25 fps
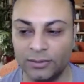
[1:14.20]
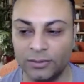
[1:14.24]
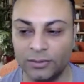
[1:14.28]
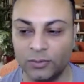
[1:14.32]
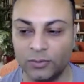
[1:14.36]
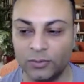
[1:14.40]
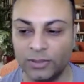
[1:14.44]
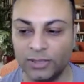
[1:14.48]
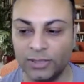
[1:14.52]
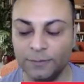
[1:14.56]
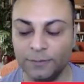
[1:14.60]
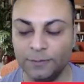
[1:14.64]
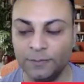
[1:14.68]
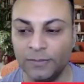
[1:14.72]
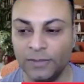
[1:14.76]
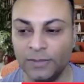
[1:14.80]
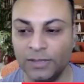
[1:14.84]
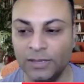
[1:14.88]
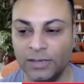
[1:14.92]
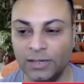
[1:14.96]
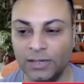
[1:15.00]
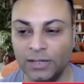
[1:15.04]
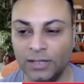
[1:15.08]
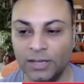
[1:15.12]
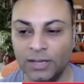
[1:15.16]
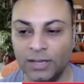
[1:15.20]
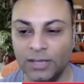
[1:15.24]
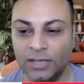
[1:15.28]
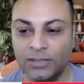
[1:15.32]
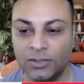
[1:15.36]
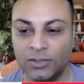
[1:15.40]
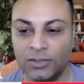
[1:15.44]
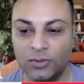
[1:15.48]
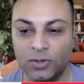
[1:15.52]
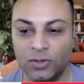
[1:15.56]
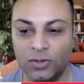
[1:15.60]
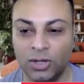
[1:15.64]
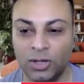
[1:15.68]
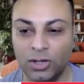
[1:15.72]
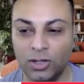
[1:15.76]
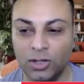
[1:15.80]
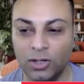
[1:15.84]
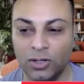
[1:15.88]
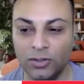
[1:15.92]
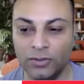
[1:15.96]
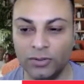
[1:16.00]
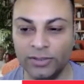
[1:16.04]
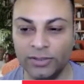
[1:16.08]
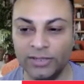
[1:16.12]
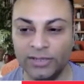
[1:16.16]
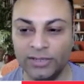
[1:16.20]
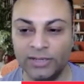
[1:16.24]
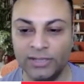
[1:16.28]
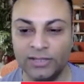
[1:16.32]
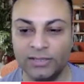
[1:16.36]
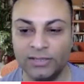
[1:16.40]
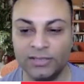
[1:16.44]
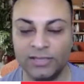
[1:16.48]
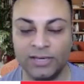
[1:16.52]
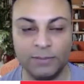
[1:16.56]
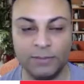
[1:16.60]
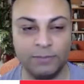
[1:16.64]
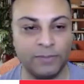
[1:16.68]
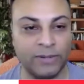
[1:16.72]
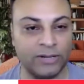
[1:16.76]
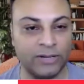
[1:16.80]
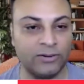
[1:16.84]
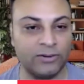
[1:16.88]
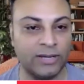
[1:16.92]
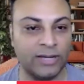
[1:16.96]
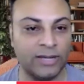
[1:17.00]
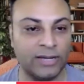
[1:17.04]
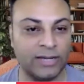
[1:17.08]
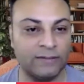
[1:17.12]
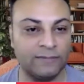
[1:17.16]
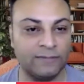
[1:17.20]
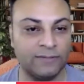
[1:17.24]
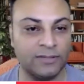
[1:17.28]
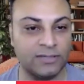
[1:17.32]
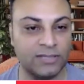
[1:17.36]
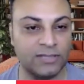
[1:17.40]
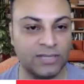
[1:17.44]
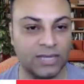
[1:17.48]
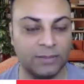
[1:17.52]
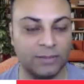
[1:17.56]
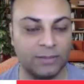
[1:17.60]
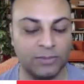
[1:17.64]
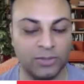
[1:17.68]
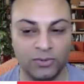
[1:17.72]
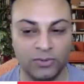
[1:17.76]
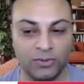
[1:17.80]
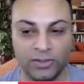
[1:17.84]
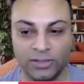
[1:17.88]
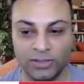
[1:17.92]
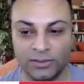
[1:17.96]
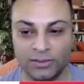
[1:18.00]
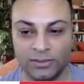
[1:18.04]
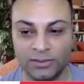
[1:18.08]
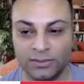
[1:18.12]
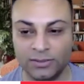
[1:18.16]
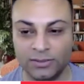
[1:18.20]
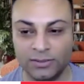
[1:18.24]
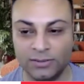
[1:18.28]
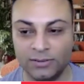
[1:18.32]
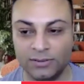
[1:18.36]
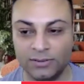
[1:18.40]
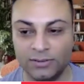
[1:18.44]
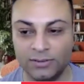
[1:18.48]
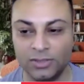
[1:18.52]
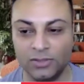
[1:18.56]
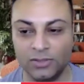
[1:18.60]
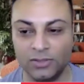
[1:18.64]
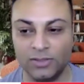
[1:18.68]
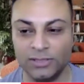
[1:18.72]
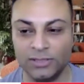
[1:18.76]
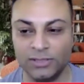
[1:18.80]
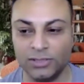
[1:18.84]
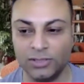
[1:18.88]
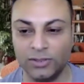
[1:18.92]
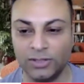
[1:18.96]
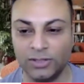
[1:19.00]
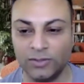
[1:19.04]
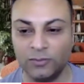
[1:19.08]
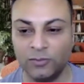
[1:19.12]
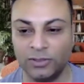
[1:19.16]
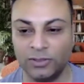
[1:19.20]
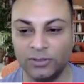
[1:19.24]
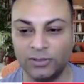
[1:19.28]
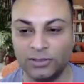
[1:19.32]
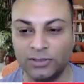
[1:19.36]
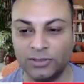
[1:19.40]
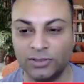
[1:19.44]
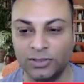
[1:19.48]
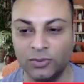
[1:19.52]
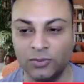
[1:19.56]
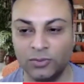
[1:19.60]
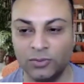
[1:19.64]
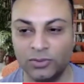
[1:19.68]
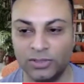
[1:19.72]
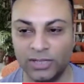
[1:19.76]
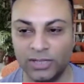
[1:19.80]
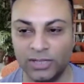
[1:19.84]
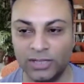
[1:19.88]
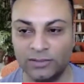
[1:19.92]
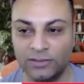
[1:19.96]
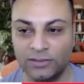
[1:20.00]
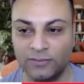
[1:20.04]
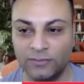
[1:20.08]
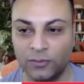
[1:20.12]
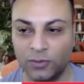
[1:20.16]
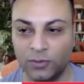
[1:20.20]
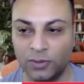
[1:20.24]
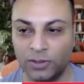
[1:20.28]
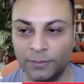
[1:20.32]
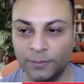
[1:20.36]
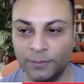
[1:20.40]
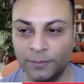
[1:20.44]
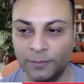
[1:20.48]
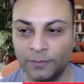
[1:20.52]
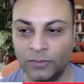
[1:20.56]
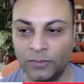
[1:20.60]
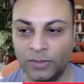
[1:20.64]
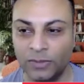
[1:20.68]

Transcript: Okay, so all these had better have the same units. So let's look at what the two stands for.